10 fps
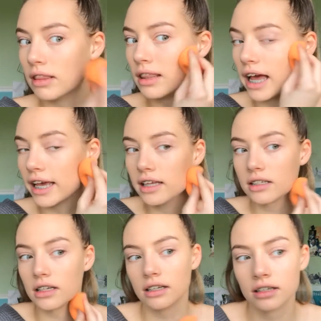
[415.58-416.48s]

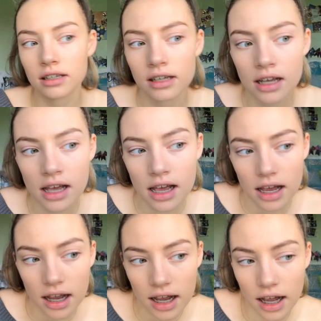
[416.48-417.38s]
light
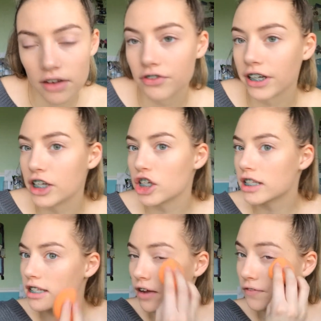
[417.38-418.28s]
coverage.
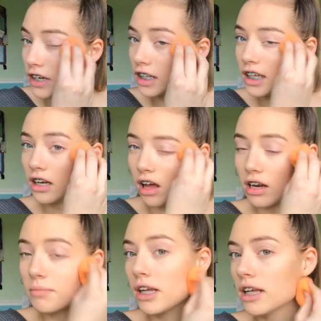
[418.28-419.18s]
It's definitely
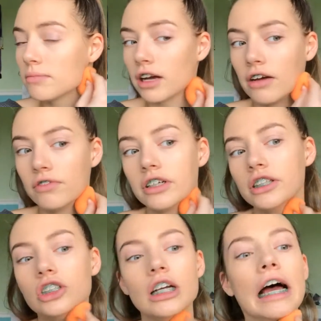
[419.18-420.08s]
not a medium
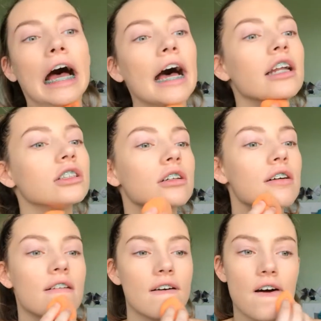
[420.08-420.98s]
coverage
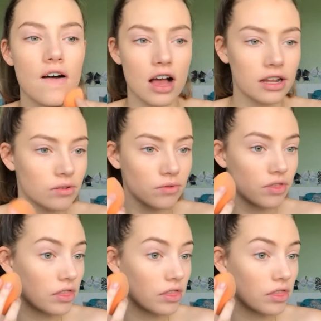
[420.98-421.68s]
I don't